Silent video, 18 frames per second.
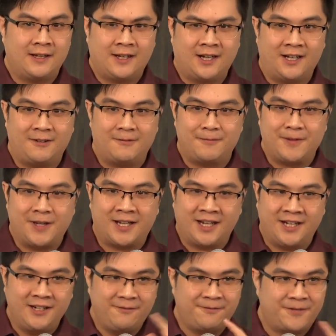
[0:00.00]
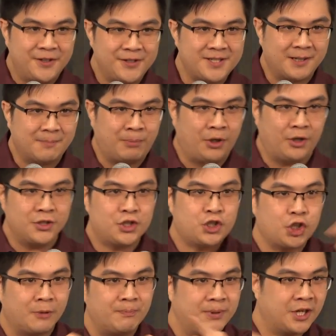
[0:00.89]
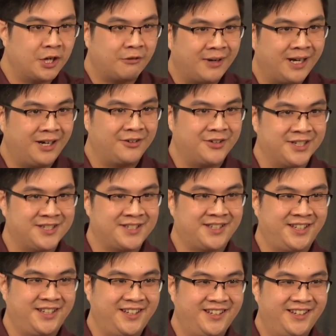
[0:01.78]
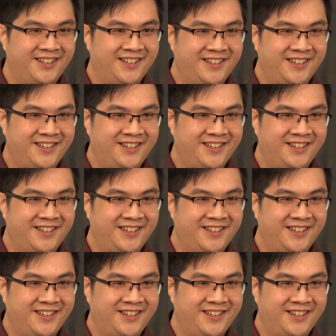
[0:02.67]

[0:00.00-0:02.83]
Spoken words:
it kind of feels like Paul's jumping around, doesn't he?